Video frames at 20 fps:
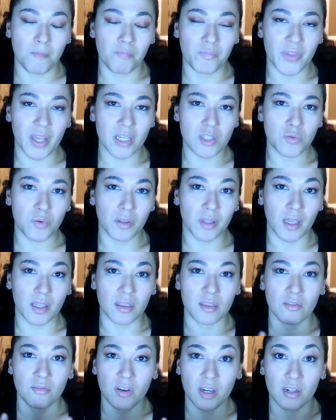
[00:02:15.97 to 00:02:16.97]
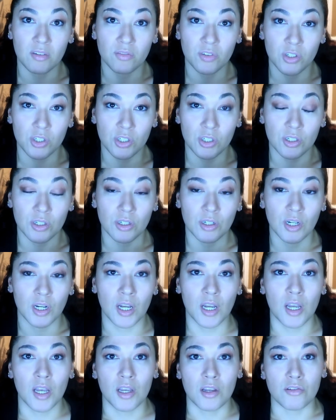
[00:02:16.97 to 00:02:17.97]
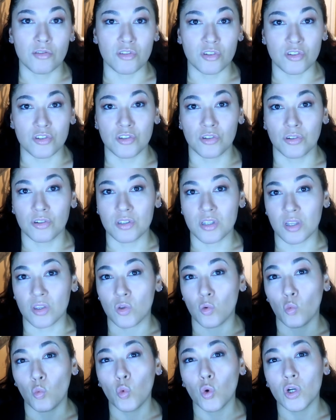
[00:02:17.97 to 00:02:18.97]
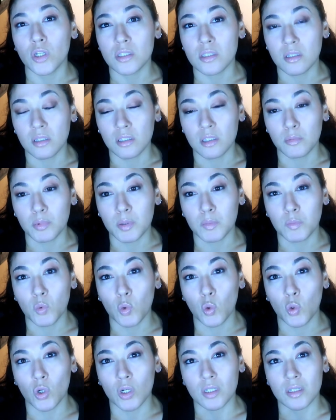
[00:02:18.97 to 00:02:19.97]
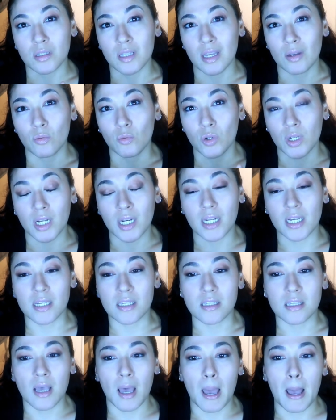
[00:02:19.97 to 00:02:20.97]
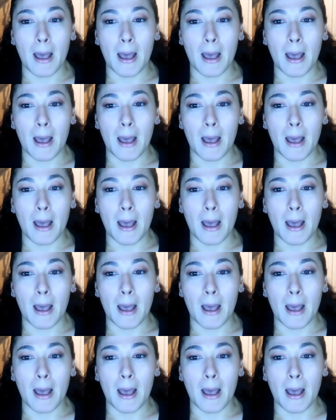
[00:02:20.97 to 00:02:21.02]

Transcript: That's when like the vetiver, you start to notice like the woods a little bit more, that woodiness.